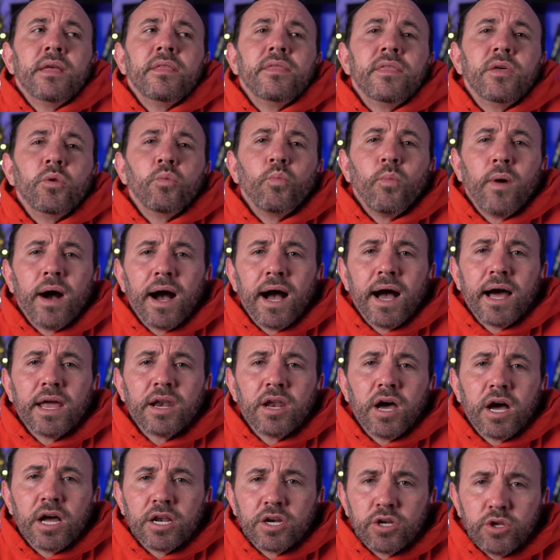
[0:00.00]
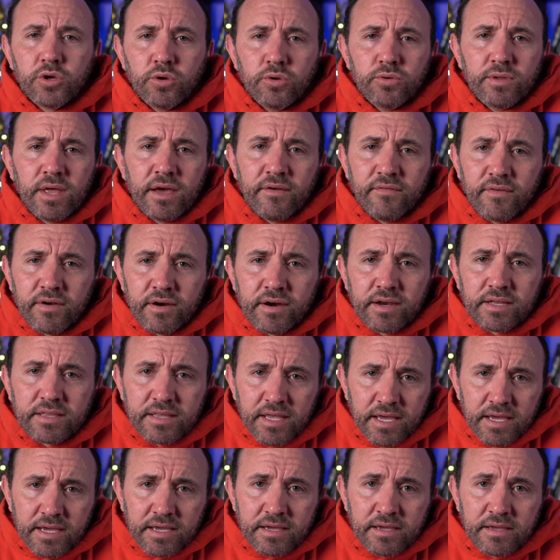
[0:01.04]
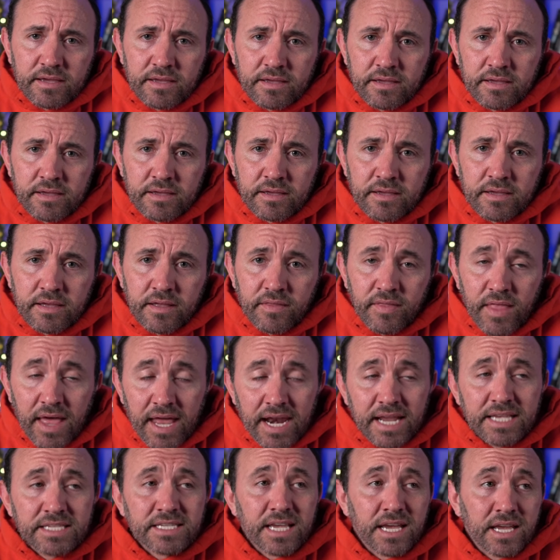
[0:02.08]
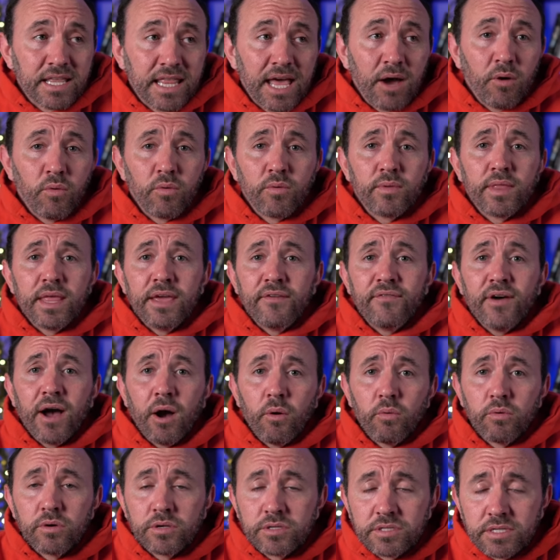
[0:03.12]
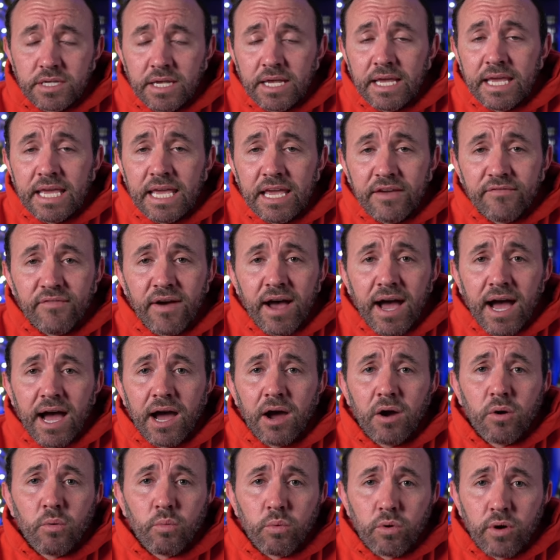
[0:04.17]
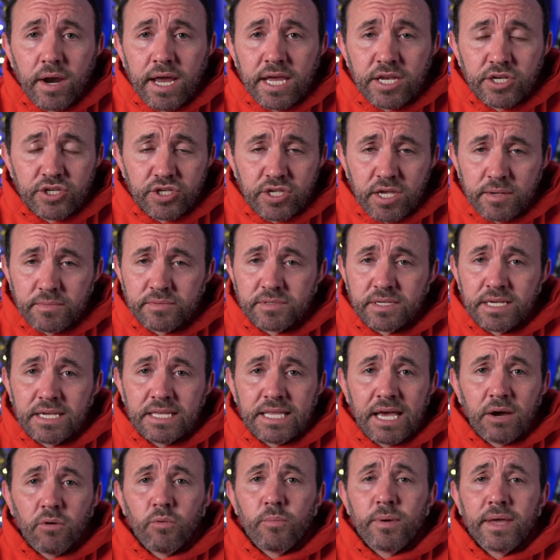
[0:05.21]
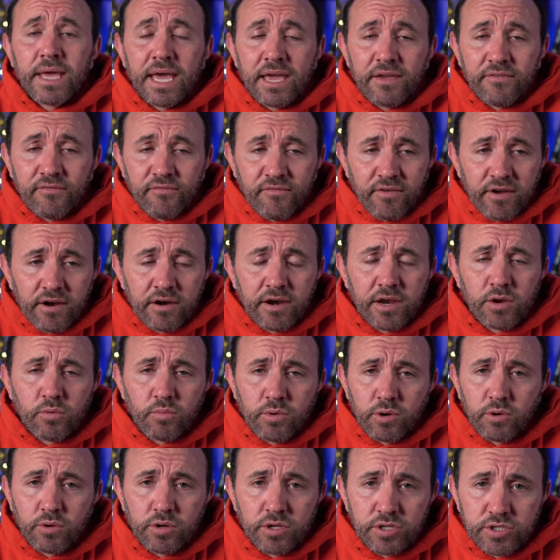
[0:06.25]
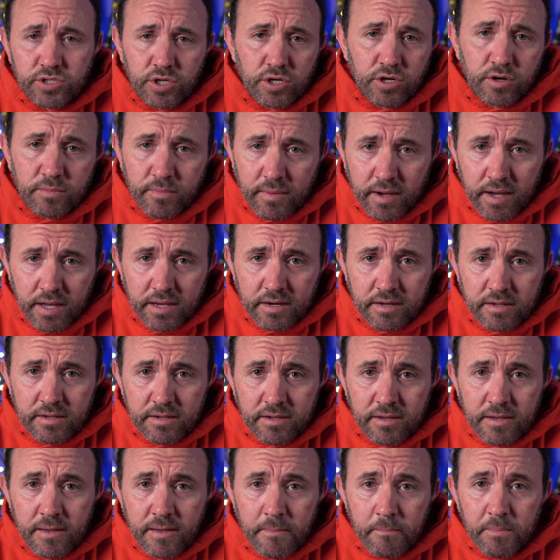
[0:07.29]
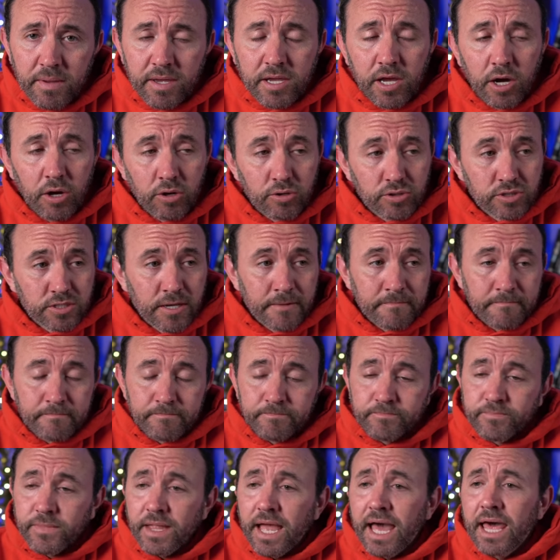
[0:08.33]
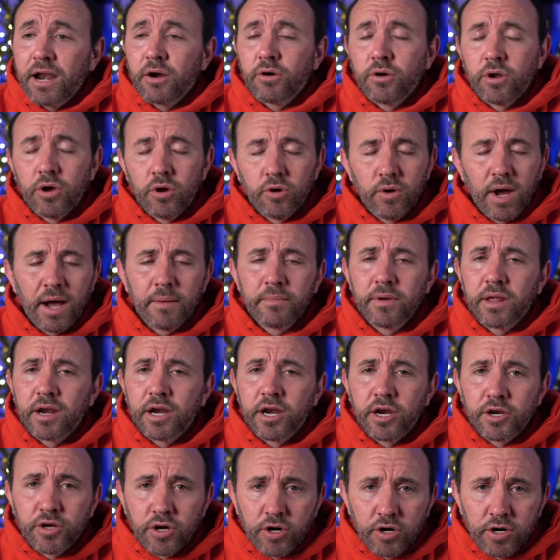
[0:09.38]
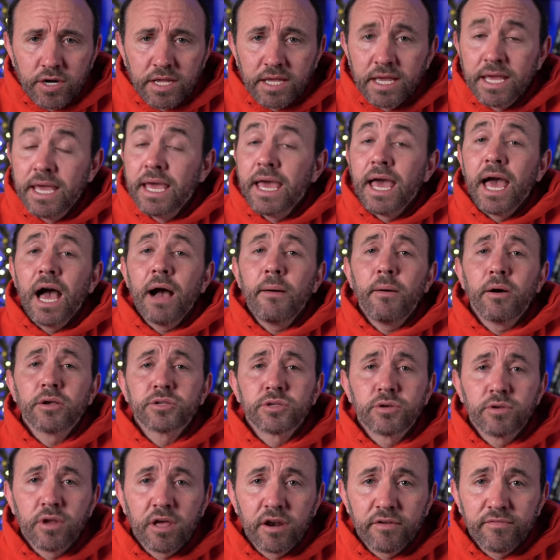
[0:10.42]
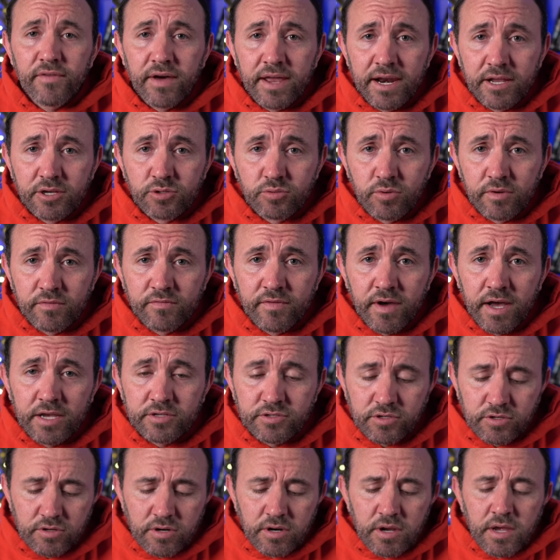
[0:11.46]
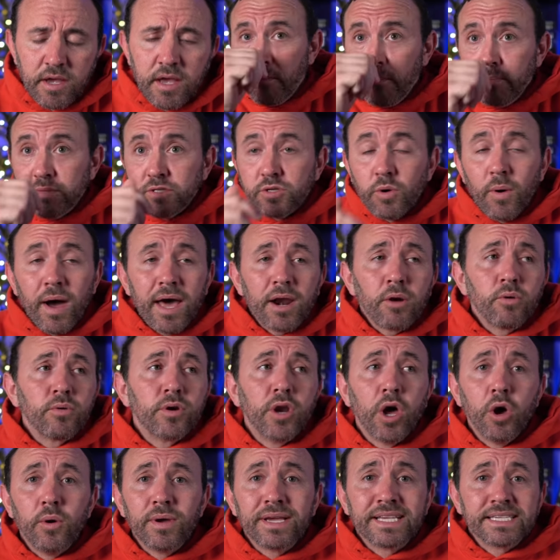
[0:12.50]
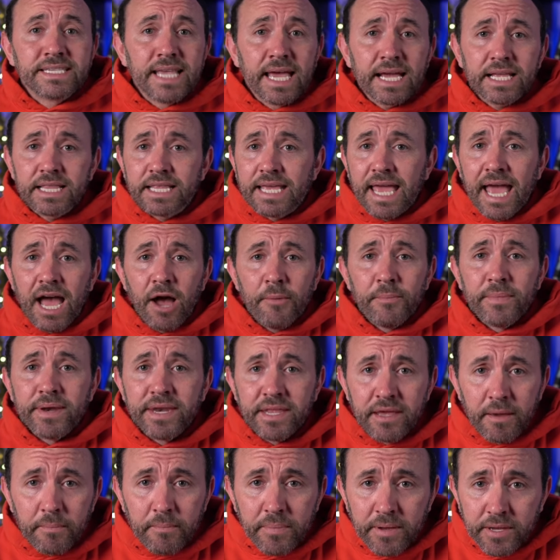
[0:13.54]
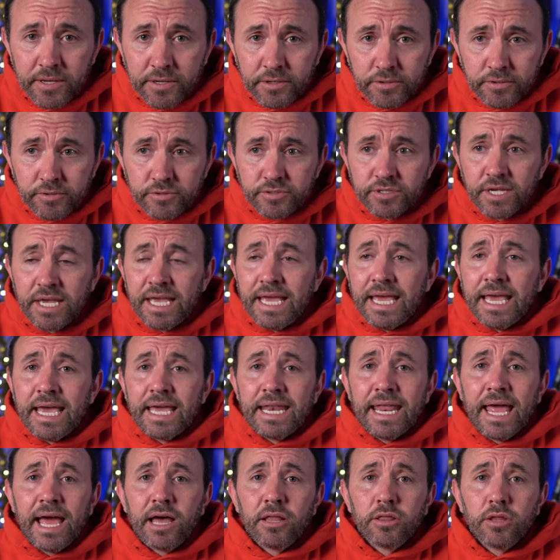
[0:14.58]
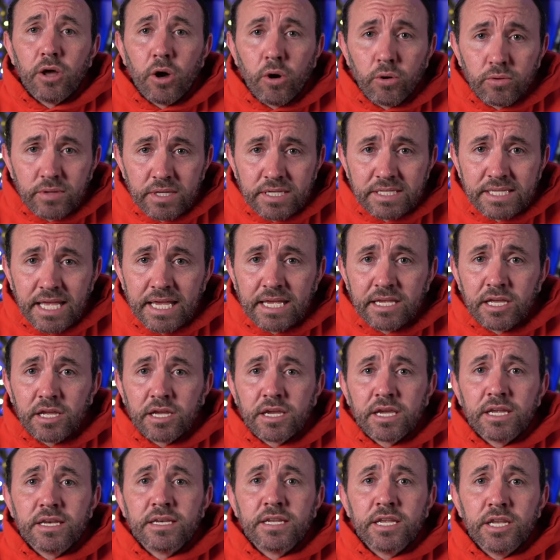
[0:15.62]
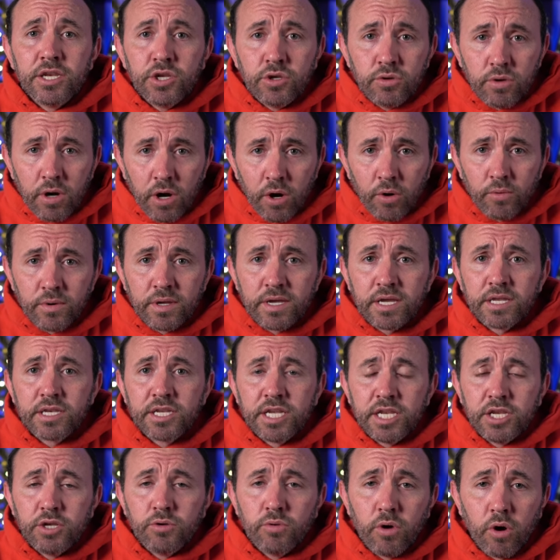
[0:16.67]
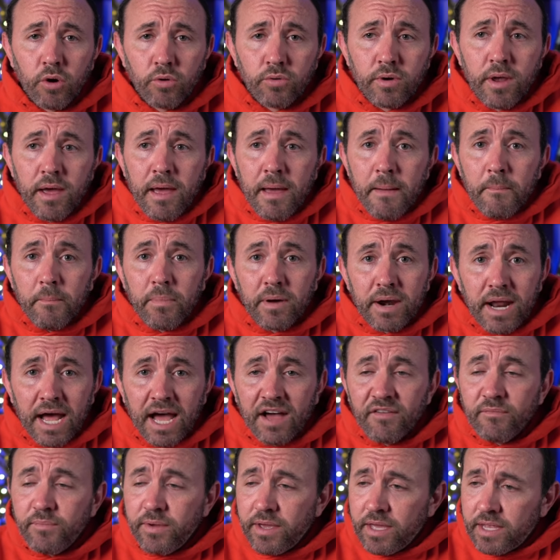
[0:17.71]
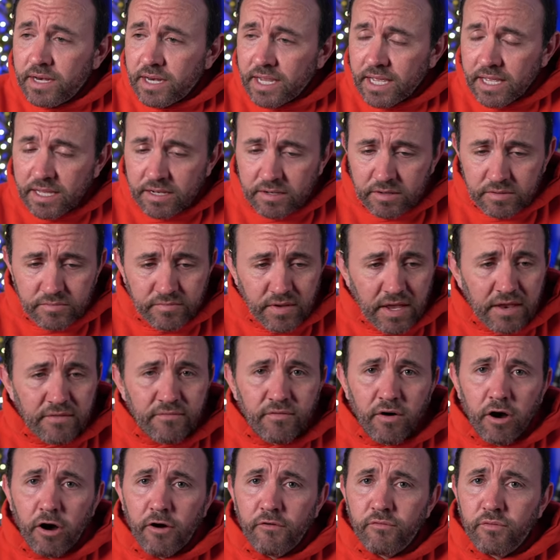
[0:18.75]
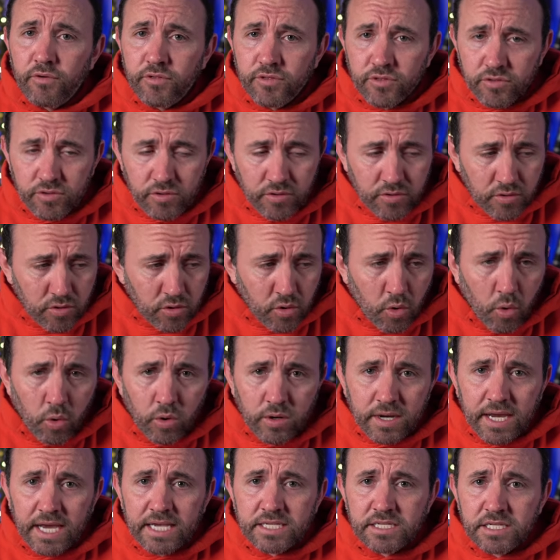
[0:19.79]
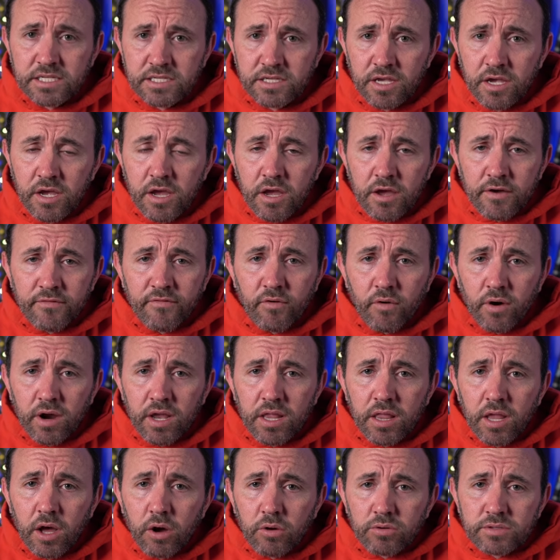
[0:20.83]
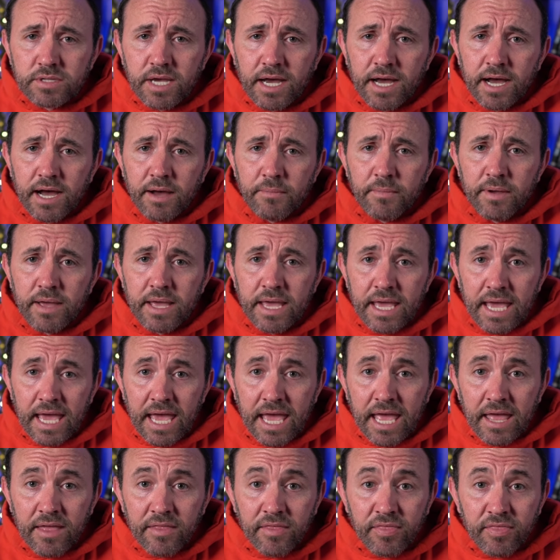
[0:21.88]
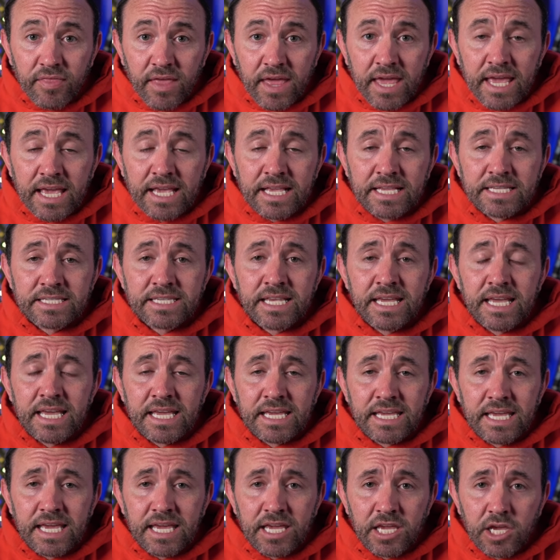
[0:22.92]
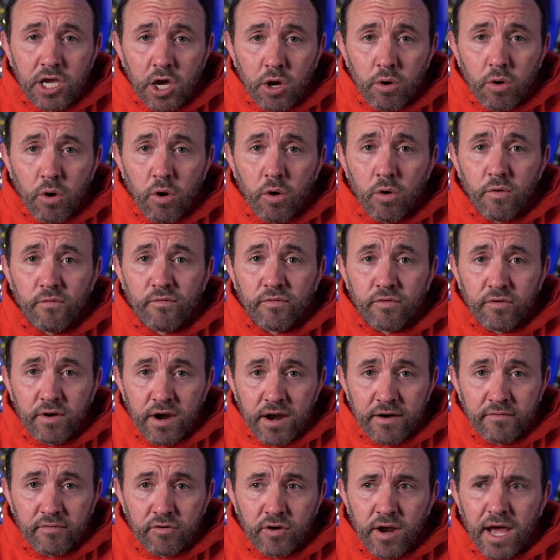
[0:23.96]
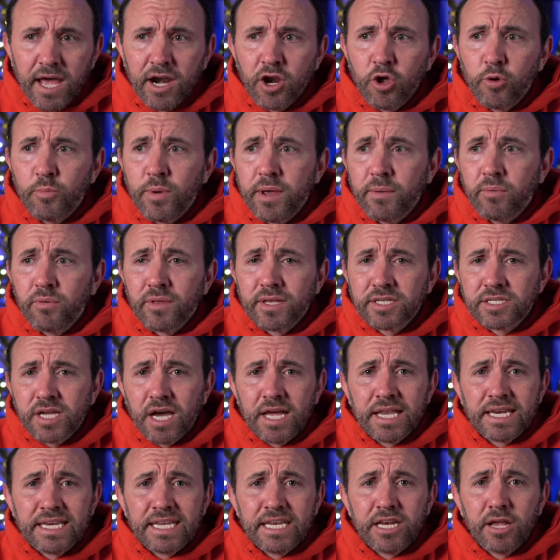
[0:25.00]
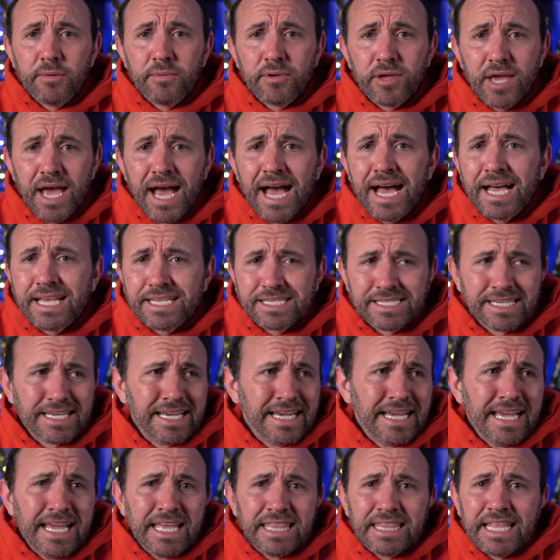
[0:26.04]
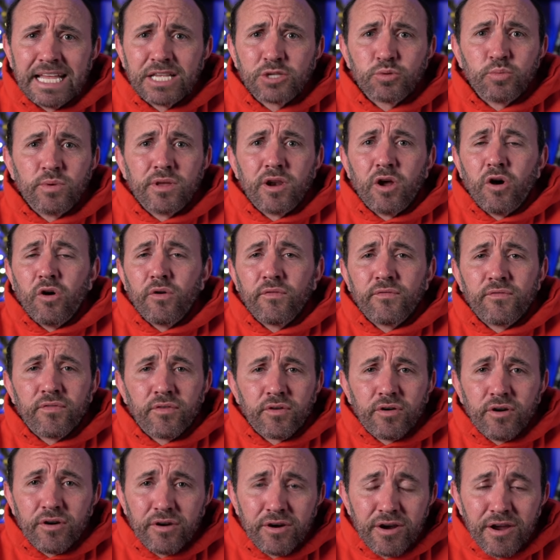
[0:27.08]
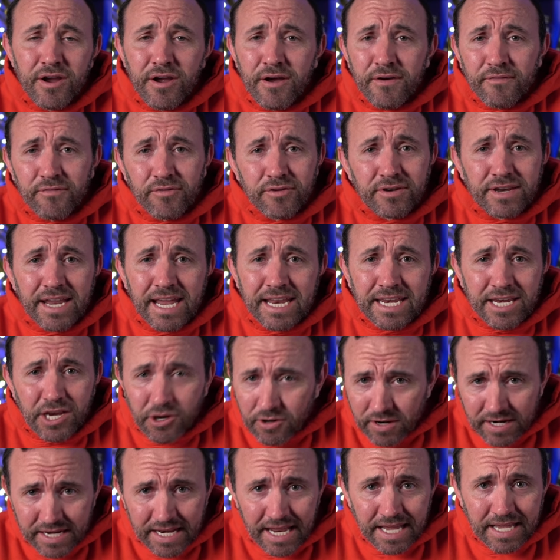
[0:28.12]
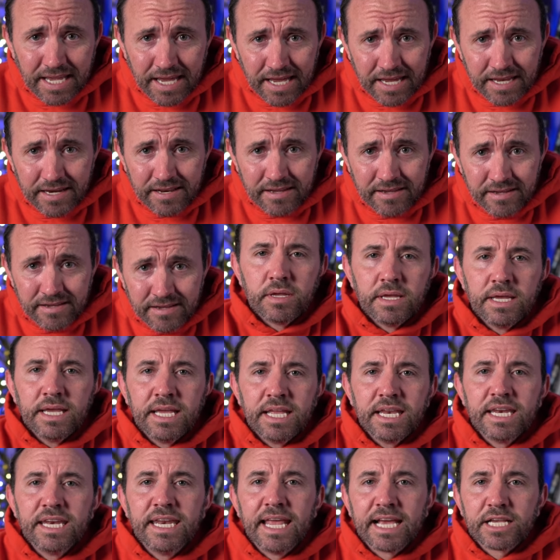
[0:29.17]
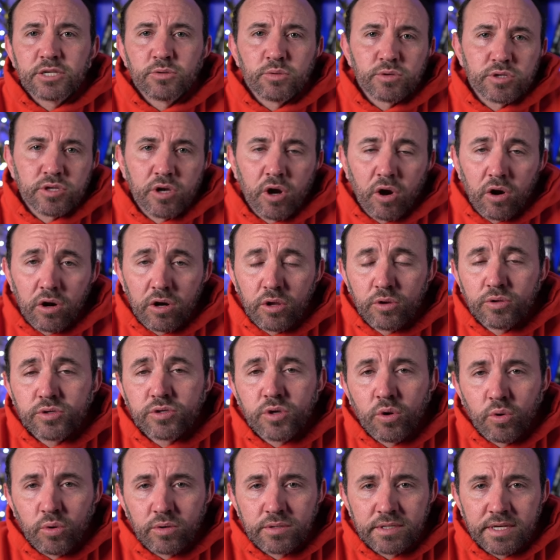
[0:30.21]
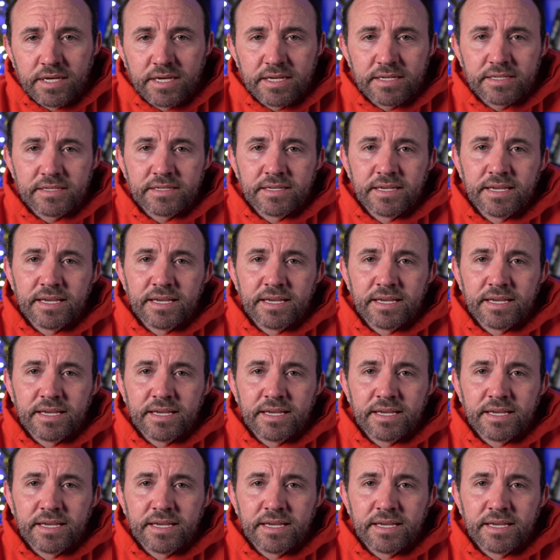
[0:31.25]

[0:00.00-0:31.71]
Then why not do that very thing? If I were HCMC, that would be a very real concern of mine, because I don't know, I'm not an attorney, I'm also not a financial advisor. So I don't know exactly how many appeals and how long this thing could continue on, but I've been involved with court cases for a long time and things can go on forever. I know people that's gotten DWIs that's went on for dang near a decade. Next was Carlos Cortez.